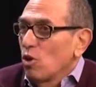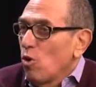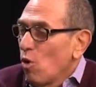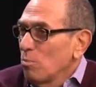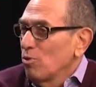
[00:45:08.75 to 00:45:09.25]

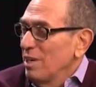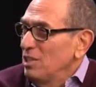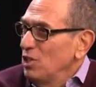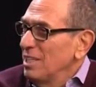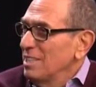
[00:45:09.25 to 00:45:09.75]

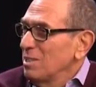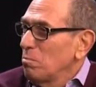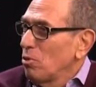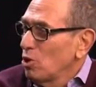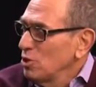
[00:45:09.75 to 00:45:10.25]
corporation is a
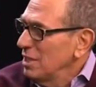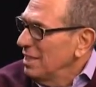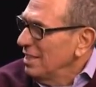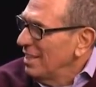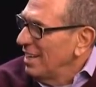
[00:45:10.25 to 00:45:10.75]

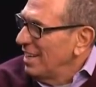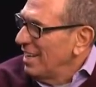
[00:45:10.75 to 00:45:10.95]
person. Yeah.